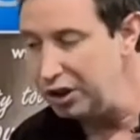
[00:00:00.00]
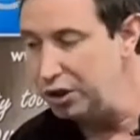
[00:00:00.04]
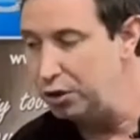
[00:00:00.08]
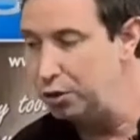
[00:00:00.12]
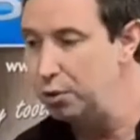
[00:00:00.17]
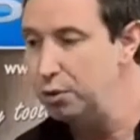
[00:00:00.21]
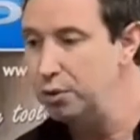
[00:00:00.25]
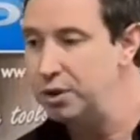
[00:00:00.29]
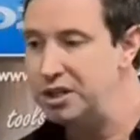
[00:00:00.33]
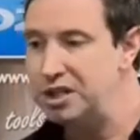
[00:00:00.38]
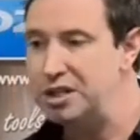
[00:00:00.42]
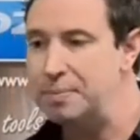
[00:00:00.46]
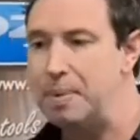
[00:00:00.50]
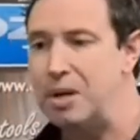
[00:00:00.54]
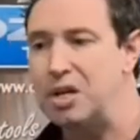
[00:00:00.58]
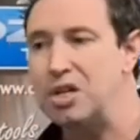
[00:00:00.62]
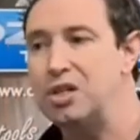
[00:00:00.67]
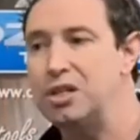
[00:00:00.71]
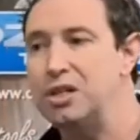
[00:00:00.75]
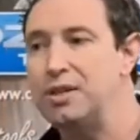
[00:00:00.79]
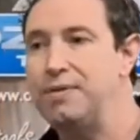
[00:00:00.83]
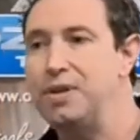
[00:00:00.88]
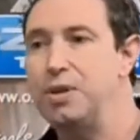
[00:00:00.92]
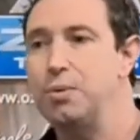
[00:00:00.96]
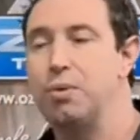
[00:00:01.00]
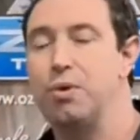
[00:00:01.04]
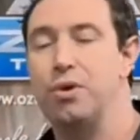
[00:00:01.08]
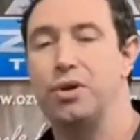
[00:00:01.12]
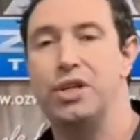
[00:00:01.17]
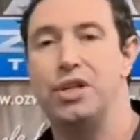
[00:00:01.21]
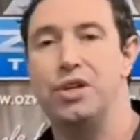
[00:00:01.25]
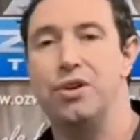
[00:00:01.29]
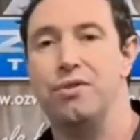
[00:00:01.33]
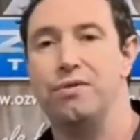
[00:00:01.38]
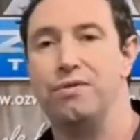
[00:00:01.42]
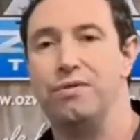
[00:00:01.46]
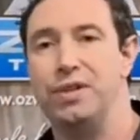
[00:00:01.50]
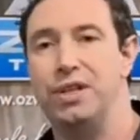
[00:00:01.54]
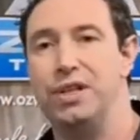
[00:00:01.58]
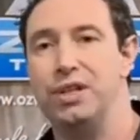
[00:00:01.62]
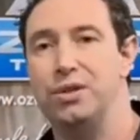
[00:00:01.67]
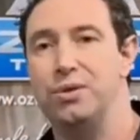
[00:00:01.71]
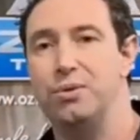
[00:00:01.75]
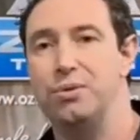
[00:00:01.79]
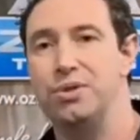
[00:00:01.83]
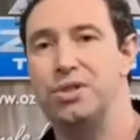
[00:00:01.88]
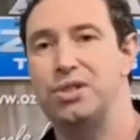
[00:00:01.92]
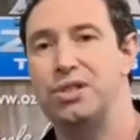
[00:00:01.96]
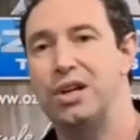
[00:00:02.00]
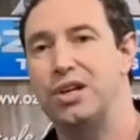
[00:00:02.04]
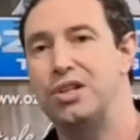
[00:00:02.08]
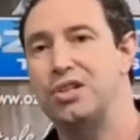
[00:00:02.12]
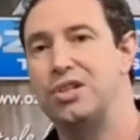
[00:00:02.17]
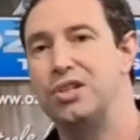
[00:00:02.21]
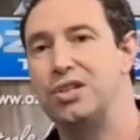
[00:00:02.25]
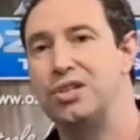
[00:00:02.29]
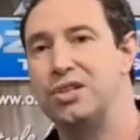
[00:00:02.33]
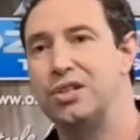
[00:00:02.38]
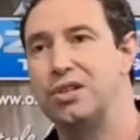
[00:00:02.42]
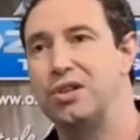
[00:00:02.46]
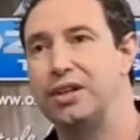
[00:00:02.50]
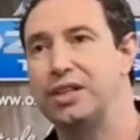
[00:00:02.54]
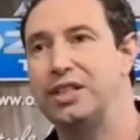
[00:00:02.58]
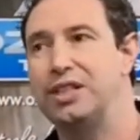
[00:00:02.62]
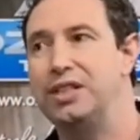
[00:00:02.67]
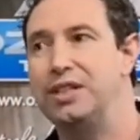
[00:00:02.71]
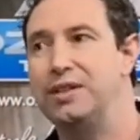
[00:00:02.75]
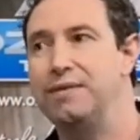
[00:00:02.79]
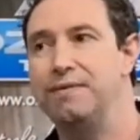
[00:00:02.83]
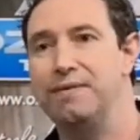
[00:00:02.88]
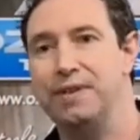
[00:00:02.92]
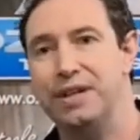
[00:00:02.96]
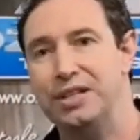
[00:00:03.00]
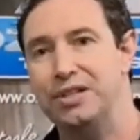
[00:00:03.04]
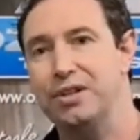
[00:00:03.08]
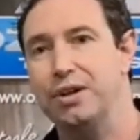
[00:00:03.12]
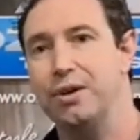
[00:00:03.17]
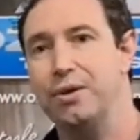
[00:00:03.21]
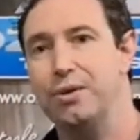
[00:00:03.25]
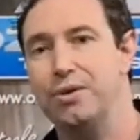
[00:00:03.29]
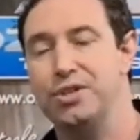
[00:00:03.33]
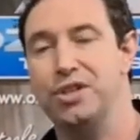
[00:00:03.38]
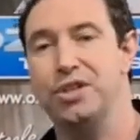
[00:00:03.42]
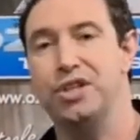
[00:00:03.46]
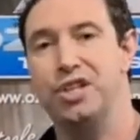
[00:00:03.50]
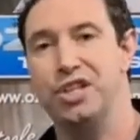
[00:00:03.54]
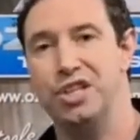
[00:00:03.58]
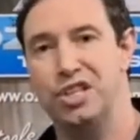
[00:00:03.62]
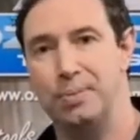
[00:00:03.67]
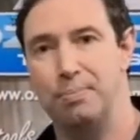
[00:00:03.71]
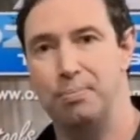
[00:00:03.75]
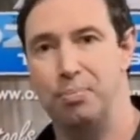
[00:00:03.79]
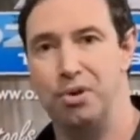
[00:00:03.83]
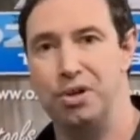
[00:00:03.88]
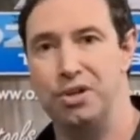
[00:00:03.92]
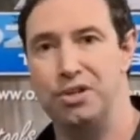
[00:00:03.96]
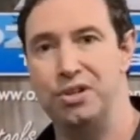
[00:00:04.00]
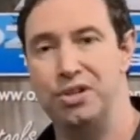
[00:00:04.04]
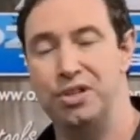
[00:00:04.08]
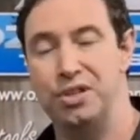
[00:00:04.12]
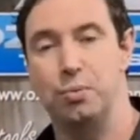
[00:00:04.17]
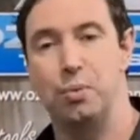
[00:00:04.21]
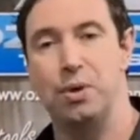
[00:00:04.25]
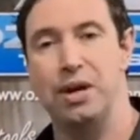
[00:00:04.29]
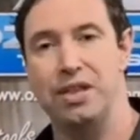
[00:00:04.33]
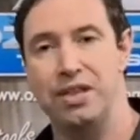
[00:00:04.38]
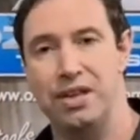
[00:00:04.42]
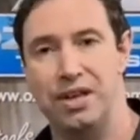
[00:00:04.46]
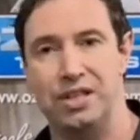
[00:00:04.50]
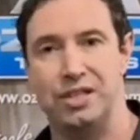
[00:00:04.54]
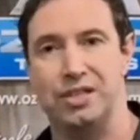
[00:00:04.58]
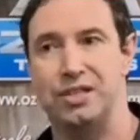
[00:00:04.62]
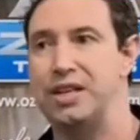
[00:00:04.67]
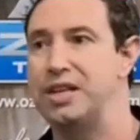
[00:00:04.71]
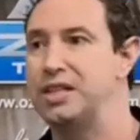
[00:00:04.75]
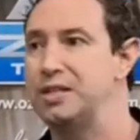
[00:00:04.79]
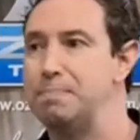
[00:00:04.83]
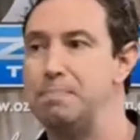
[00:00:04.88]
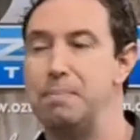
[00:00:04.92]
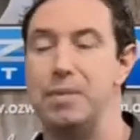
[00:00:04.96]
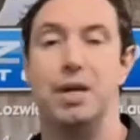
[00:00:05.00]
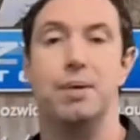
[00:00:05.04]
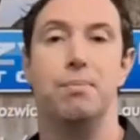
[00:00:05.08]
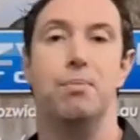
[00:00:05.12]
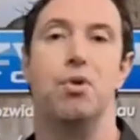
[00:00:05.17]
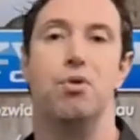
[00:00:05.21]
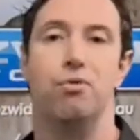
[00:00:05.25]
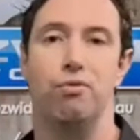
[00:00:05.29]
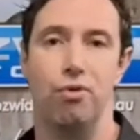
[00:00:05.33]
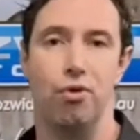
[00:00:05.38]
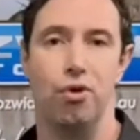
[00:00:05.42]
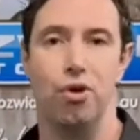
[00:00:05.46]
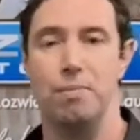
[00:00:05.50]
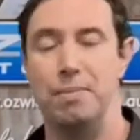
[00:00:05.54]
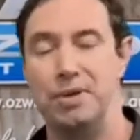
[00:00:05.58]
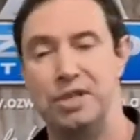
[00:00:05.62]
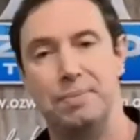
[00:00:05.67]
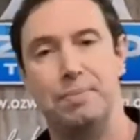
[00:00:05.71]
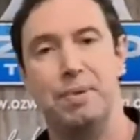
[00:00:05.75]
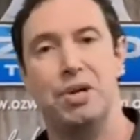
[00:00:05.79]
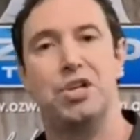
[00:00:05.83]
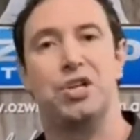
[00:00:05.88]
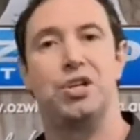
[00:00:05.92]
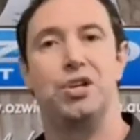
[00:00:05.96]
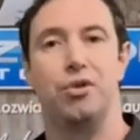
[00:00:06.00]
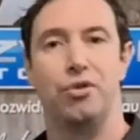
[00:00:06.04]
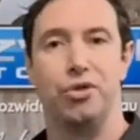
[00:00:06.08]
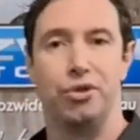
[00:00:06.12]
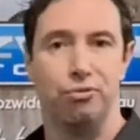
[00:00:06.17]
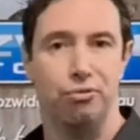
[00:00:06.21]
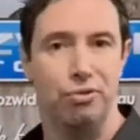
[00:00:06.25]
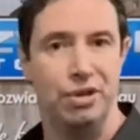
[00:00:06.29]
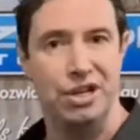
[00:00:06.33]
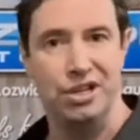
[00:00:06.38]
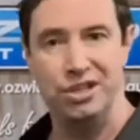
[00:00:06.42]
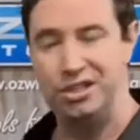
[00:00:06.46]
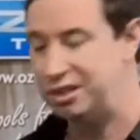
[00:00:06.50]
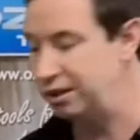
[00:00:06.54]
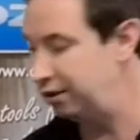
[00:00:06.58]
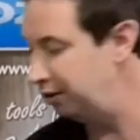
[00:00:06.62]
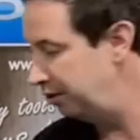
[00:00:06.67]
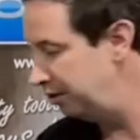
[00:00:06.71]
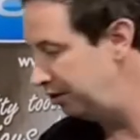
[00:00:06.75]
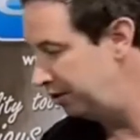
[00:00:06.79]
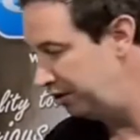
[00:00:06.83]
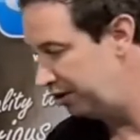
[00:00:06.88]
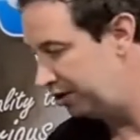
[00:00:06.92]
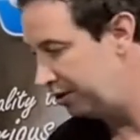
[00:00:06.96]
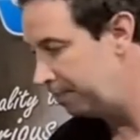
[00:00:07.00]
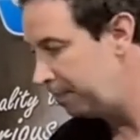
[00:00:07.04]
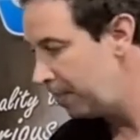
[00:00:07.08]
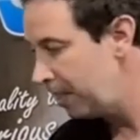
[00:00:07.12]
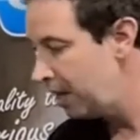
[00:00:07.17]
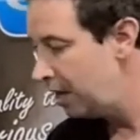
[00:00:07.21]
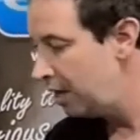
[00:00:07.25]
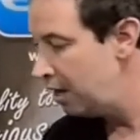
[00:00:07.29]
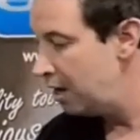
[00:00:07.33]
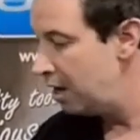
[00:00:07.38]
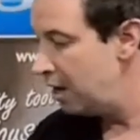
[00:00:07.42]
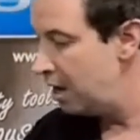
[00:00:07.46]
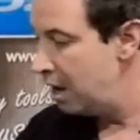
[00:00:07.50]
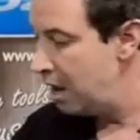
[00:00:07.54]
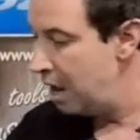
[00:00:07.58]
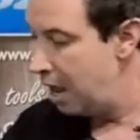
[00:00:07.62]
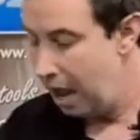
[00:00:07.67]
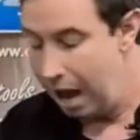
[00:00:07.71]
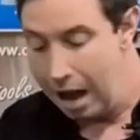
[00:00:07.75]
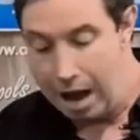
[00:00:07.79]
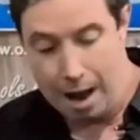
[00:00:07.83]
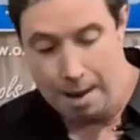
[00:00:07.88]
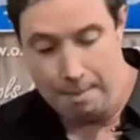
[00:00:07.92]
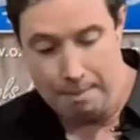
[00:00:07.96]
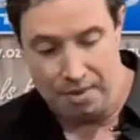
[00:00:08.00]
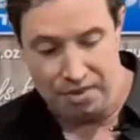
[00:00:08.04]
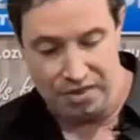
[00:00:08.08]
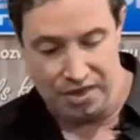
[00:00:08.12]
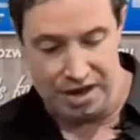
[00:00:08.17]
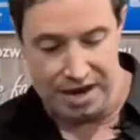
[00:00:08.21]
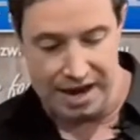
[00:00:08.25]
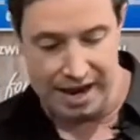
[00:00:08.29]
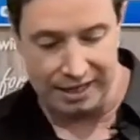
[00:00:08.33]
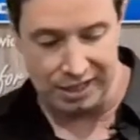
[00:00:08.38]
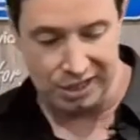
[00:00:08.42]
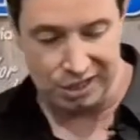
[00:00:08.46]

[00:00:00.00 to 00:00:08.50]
good, especially if you're working on vehicles such as like your Vitos and your Sprinters where there's minimal room, especially on the rear cylinders. The next